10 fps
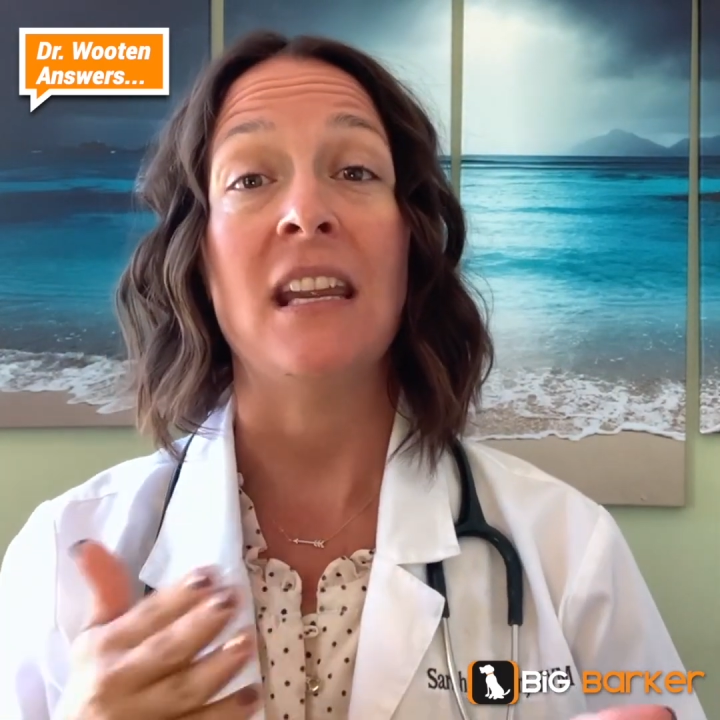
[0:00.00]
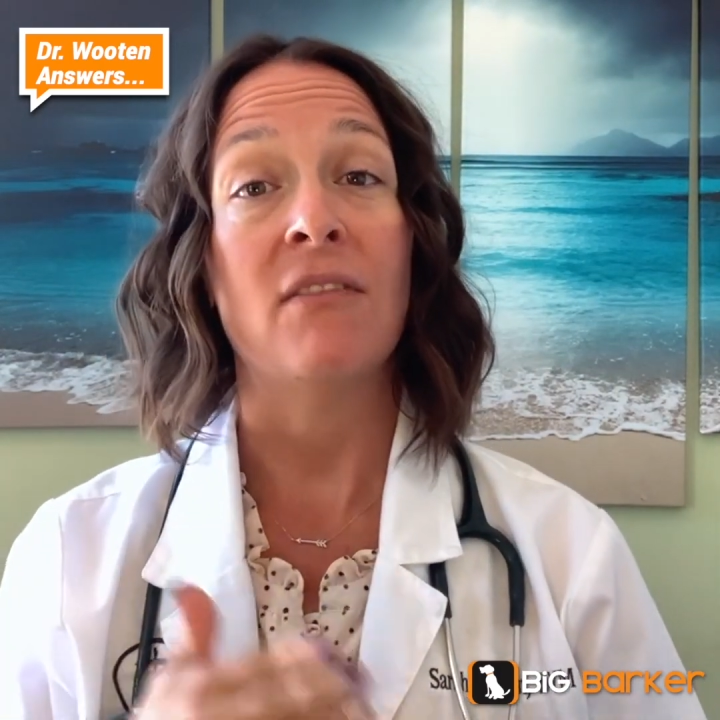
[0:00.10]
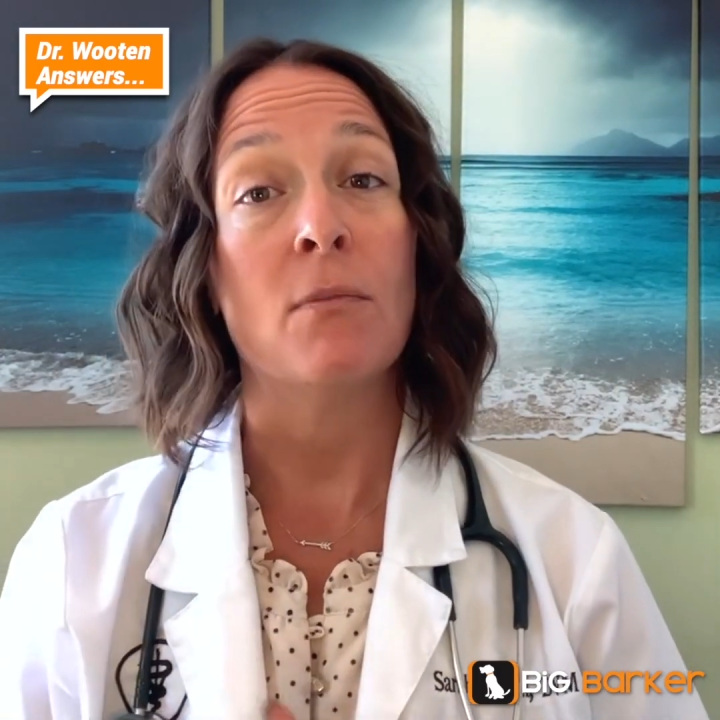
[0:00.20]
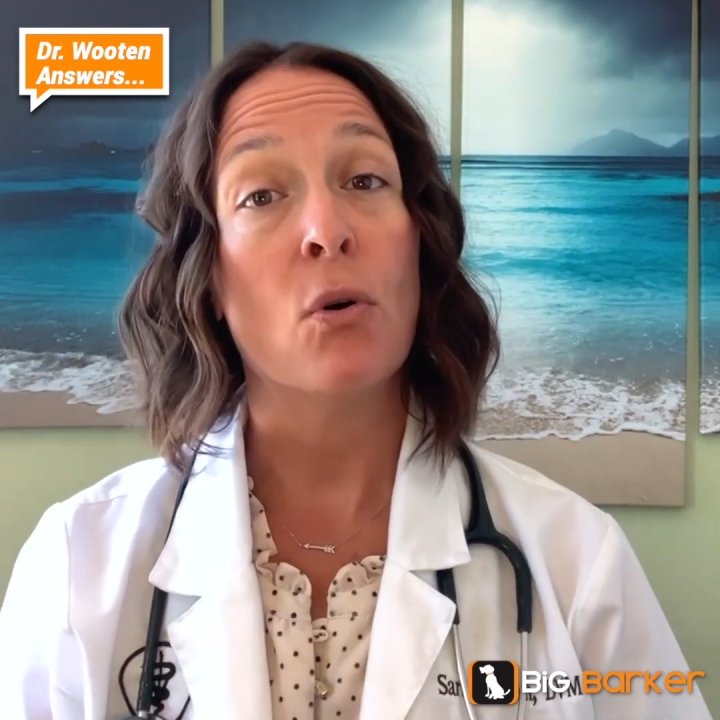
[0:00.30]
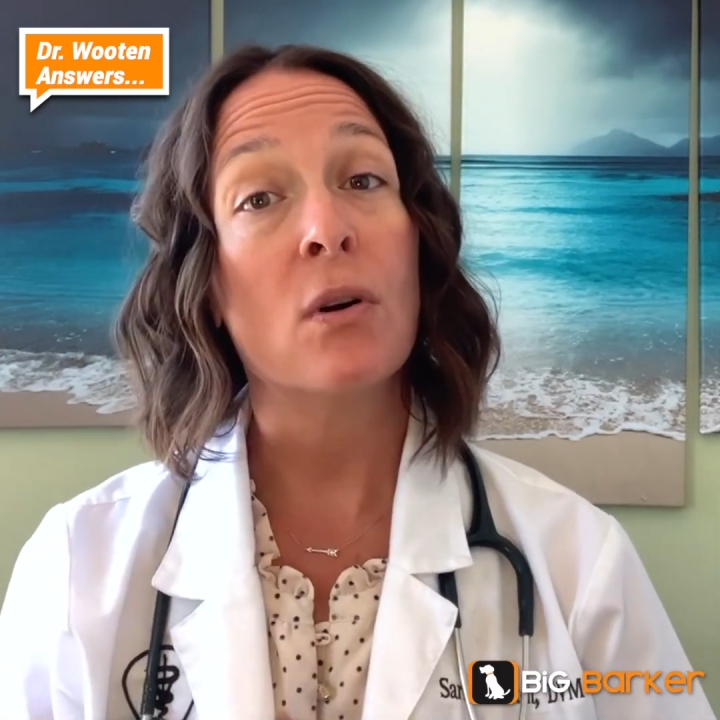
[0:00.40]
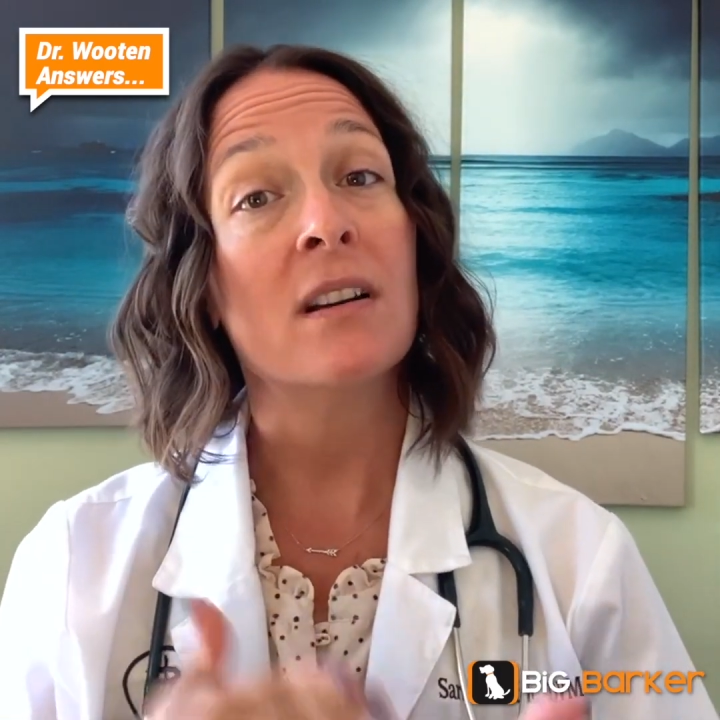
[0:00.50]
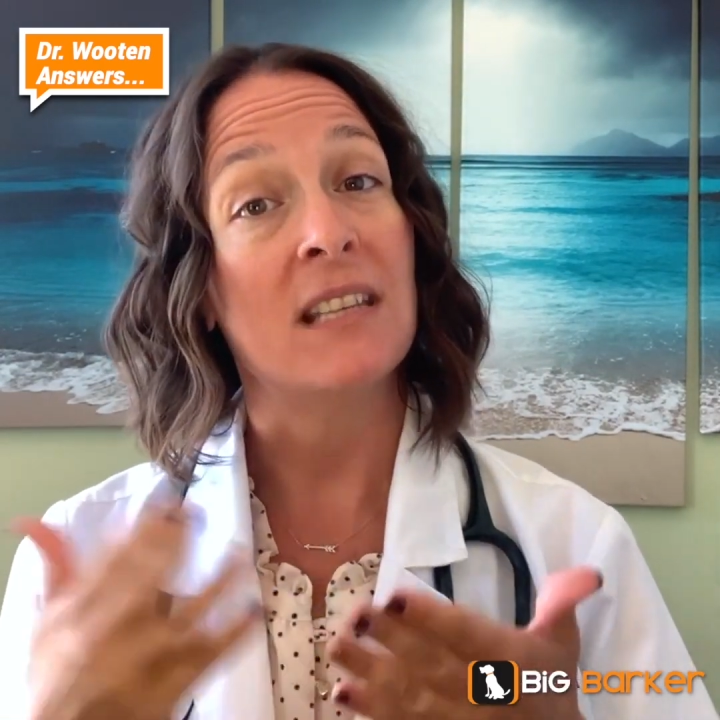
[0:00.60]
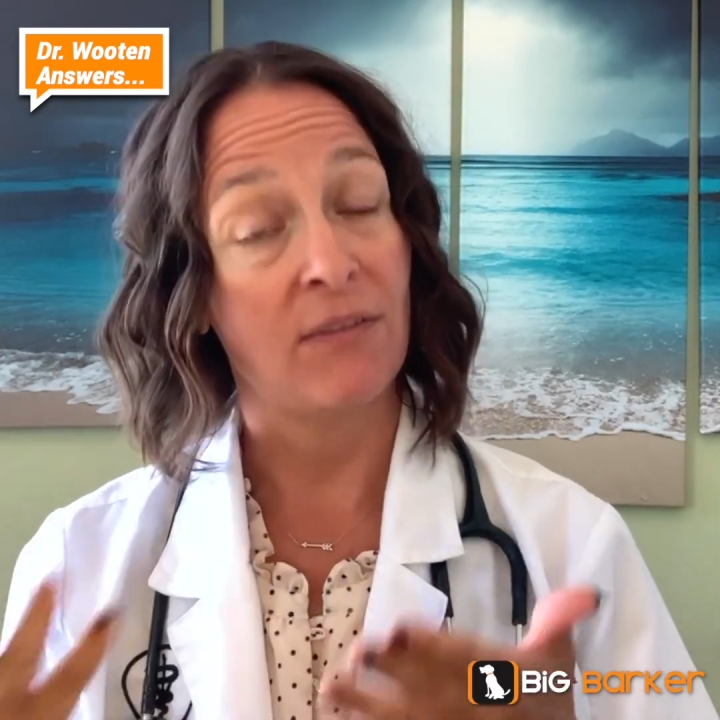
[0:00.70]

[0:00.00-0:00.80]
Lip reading: even more